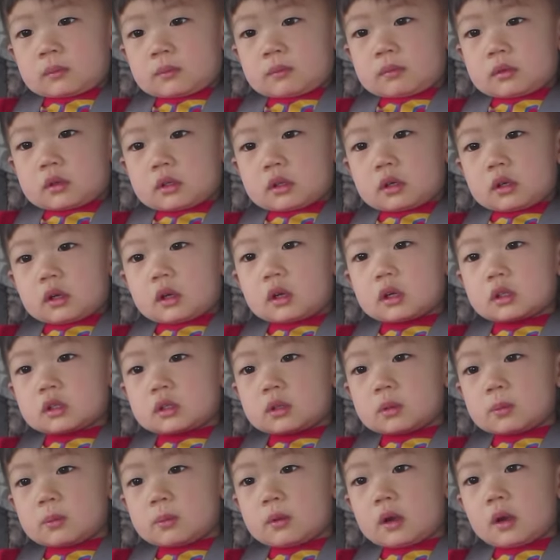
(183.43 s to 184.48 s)
Because
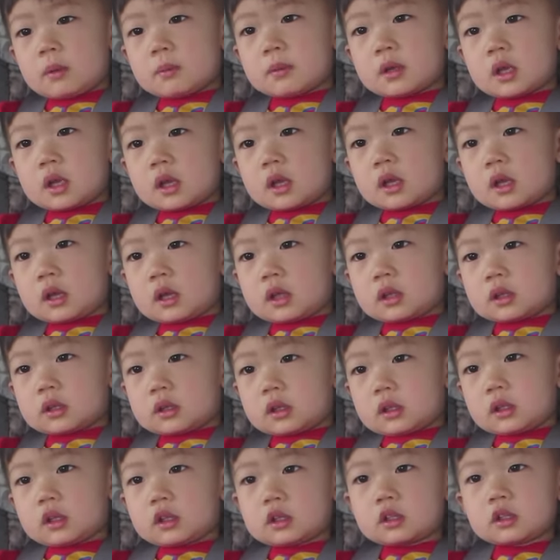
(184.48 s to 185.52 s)
Mommy and
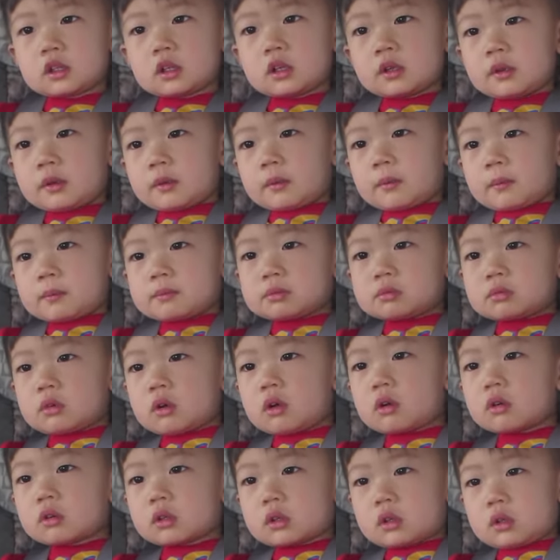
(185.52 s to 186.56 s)
Daddy
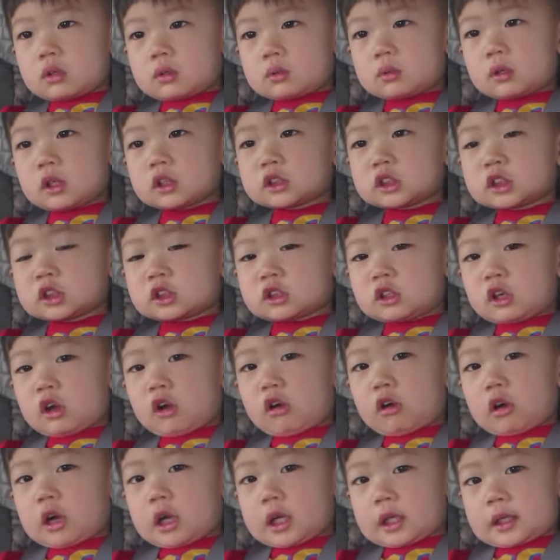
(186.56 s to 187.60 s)
broke it last
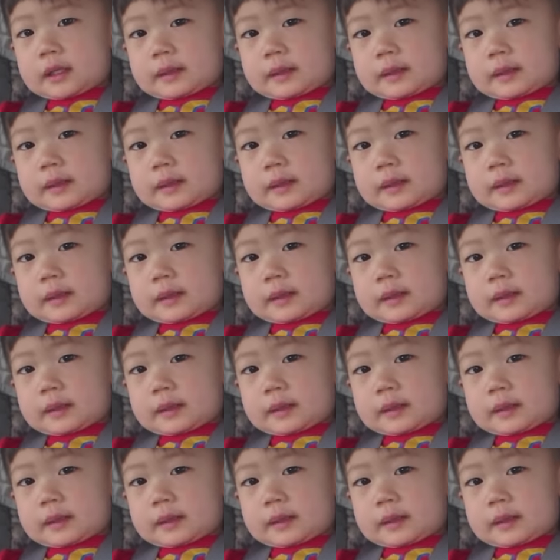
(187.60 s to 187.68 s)
time.